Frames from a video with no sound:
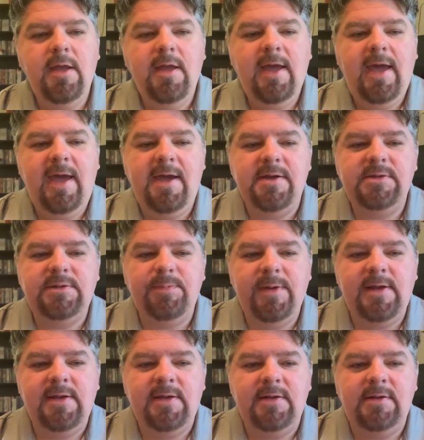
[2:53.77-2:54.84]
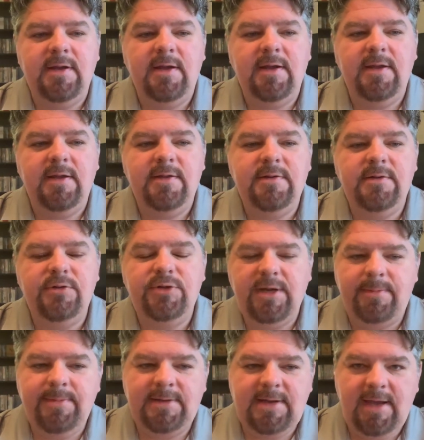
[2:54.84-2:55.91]
has been
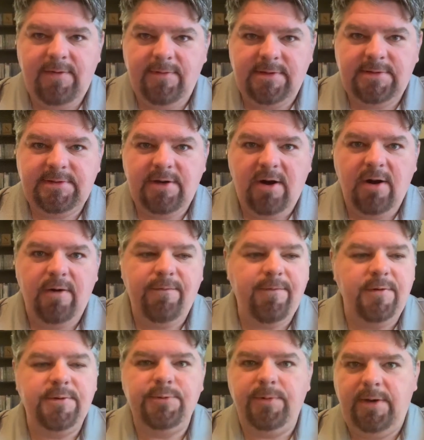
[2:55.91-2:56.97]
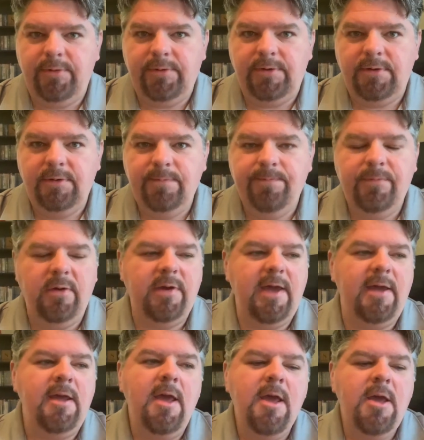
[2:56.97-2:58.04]
Jamin Davis, our first rounder.
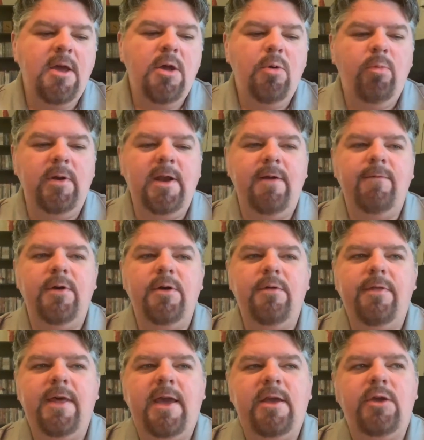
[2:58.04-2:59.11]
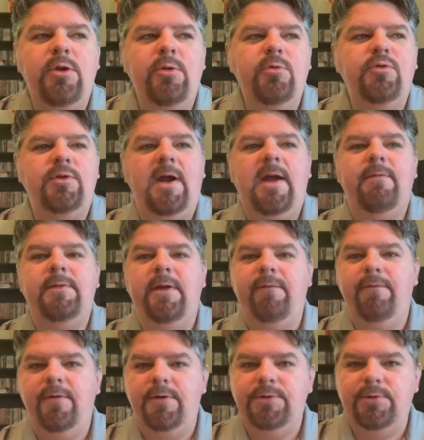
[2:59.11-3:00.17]
Okay, whenever that you draft a
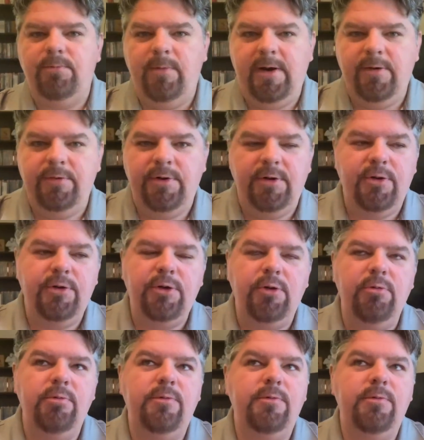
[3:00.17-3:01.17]
first rounder, you